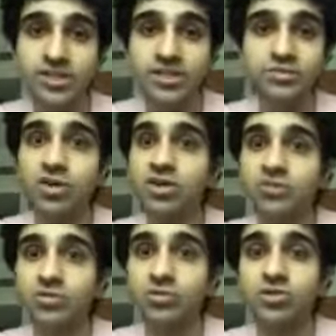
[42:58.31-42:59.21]
it's one of the
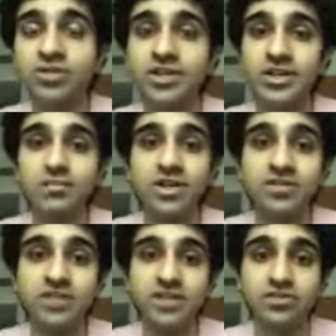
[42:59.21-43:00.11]
most in-demand
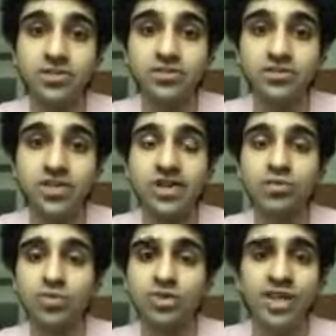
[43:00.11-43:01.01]
fields because of, again,
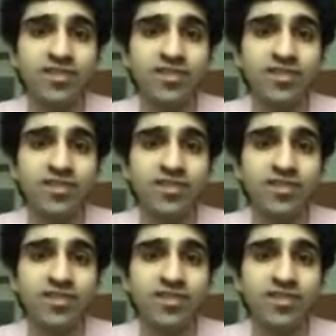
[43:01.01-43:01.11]
work-life